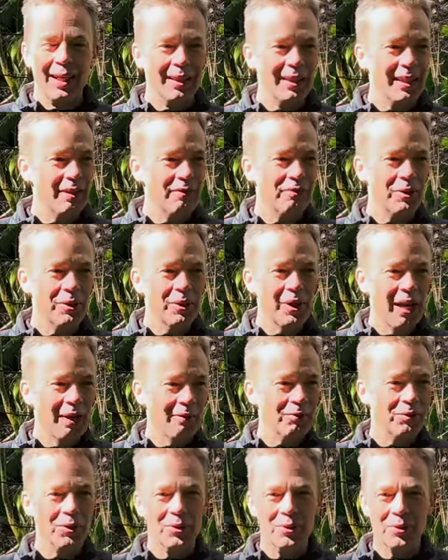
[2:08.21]
If you
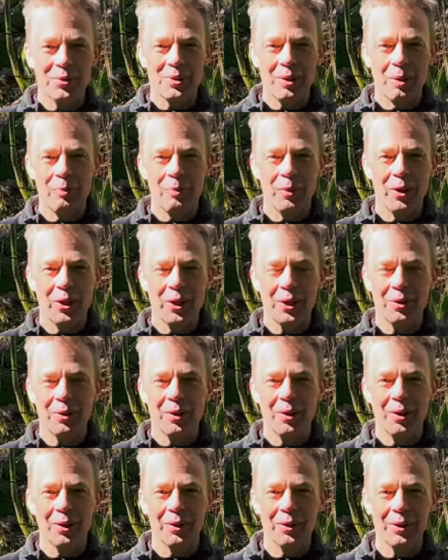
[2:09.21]
have to do some work
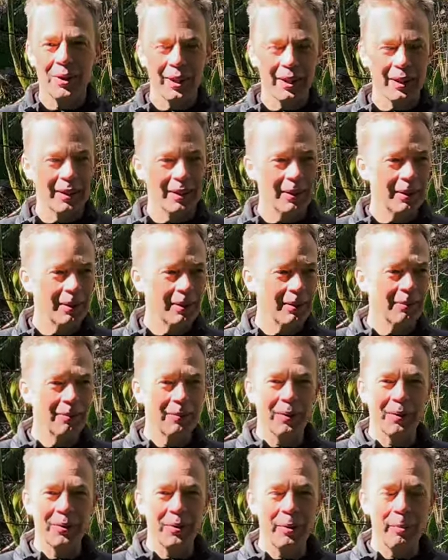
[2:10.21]
on
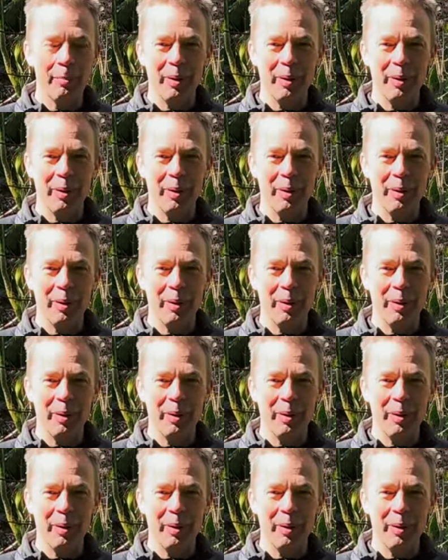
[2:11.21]
the